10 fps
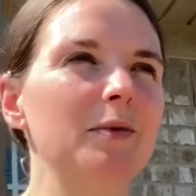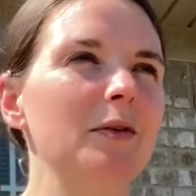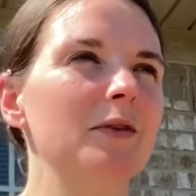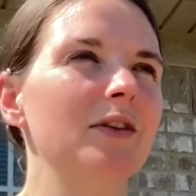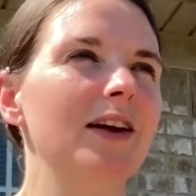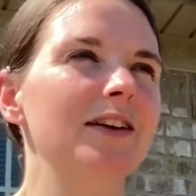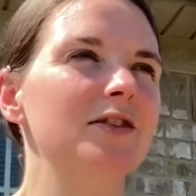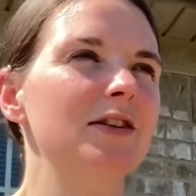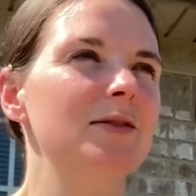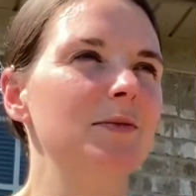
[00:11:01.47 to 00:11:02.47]
up. They're like,
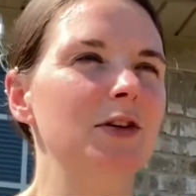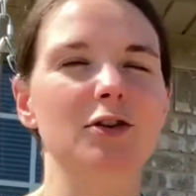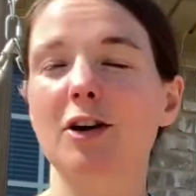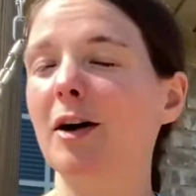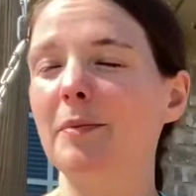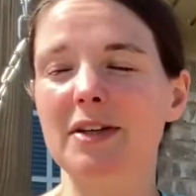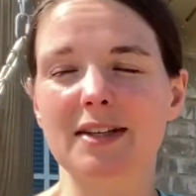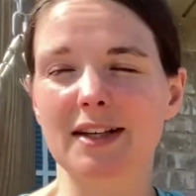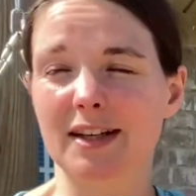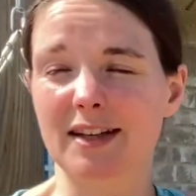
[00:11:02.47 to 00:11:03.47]
"Trust me, you're not
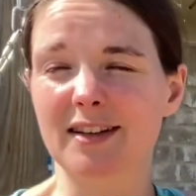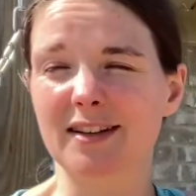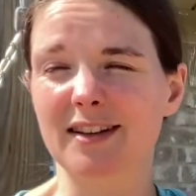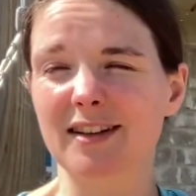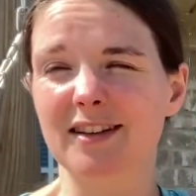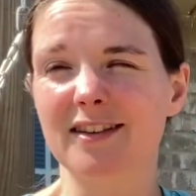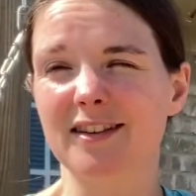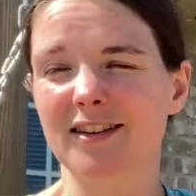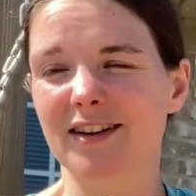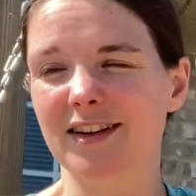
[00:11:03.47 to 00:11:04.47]
missing anything."
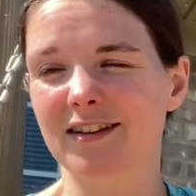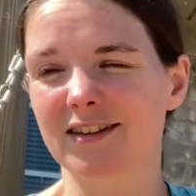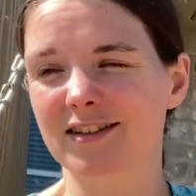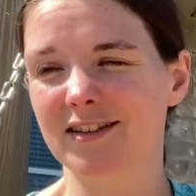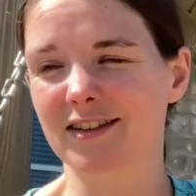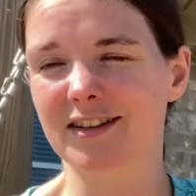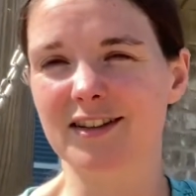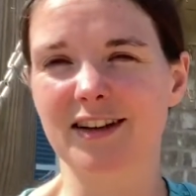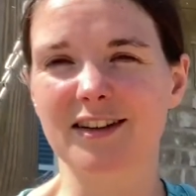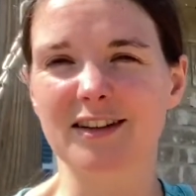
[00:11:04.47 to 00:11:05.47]
They're like, "It's
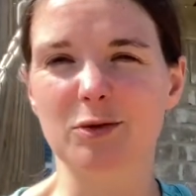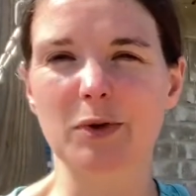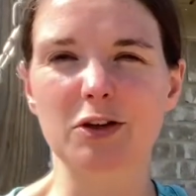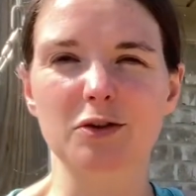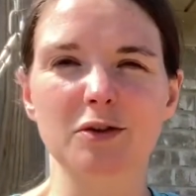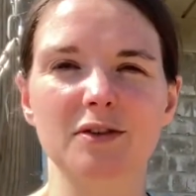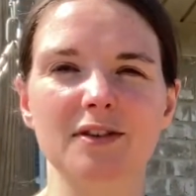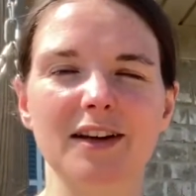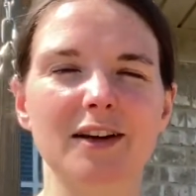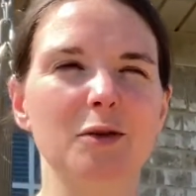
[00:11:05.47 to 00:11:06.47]
nothing special.
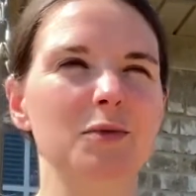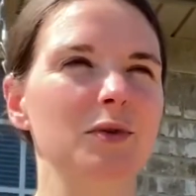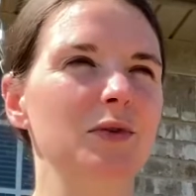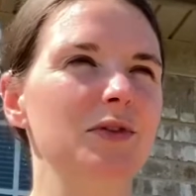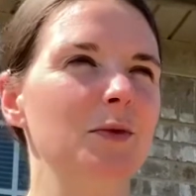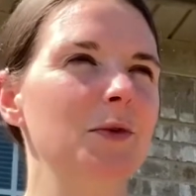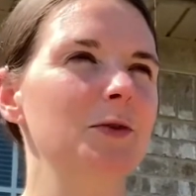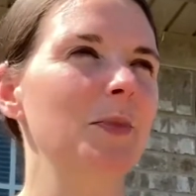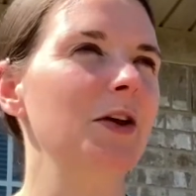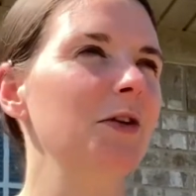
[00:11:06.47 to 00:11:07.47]
Like, homeschool is so much
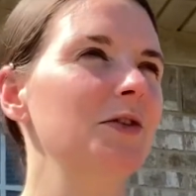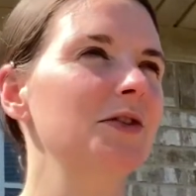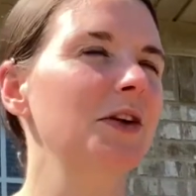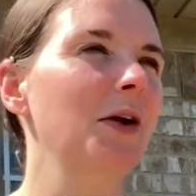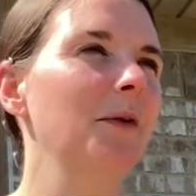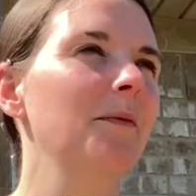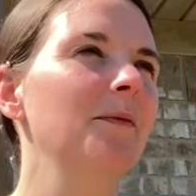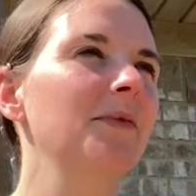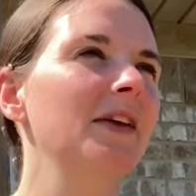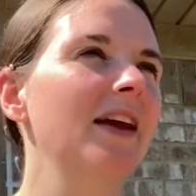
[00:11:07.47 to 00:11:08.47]
better." So
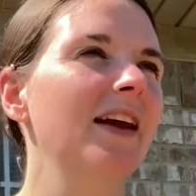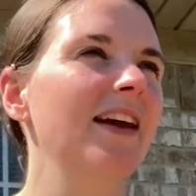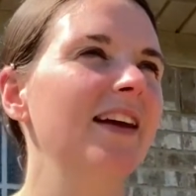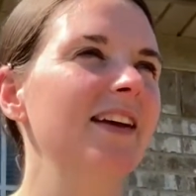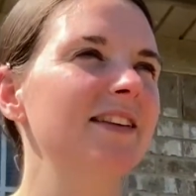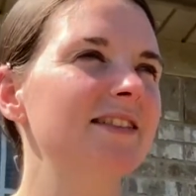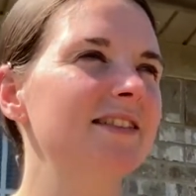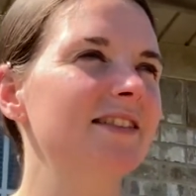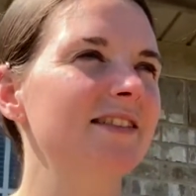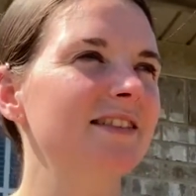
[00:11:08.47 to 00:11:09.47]

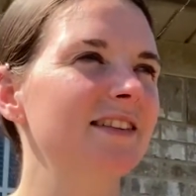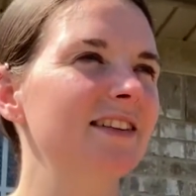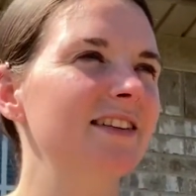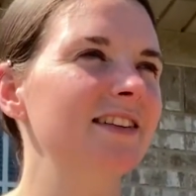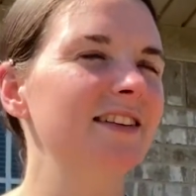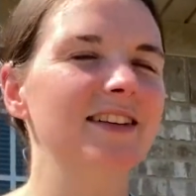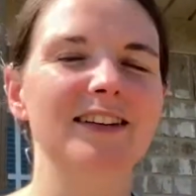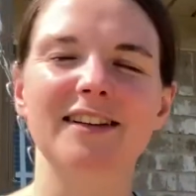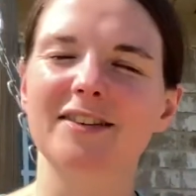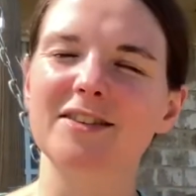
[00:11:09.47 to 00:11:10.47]
it's,
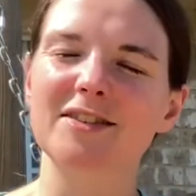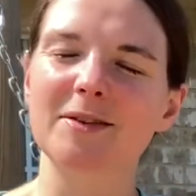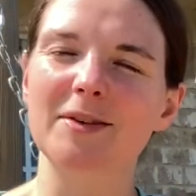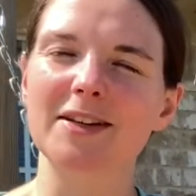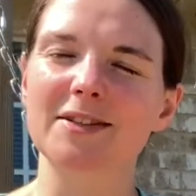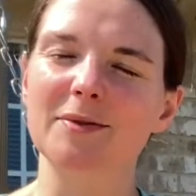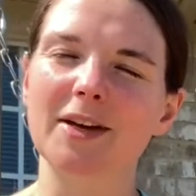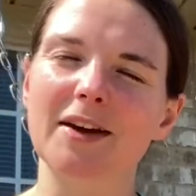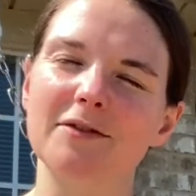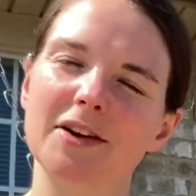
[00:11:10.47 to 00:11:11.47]
there's some days that we
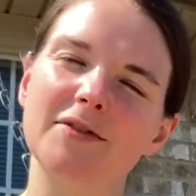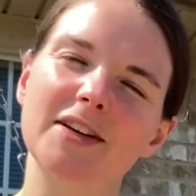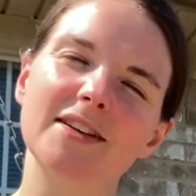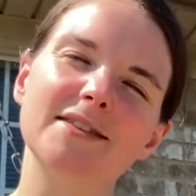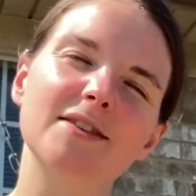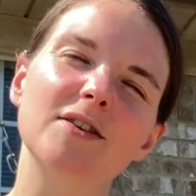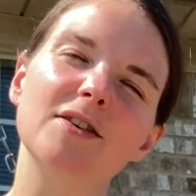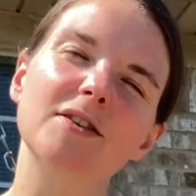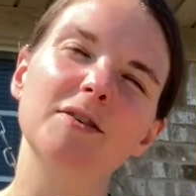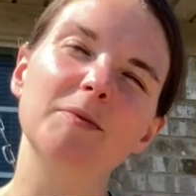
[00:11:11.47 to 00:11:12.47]
have rough days and
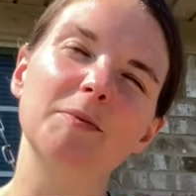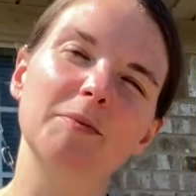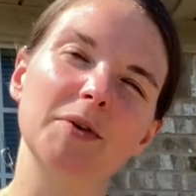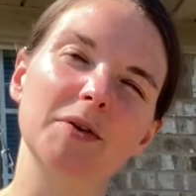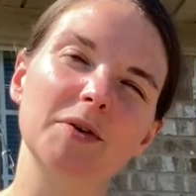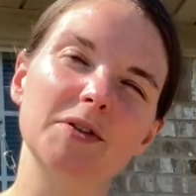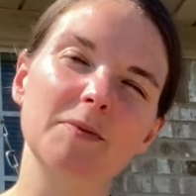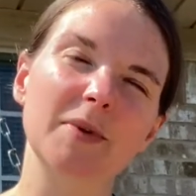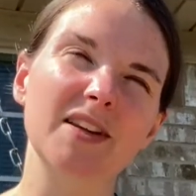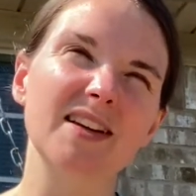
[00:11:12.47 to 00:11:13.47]
all, but
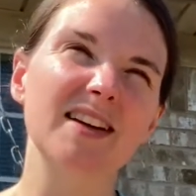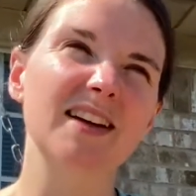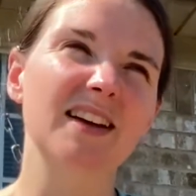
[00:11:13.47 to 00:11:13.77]
ultimately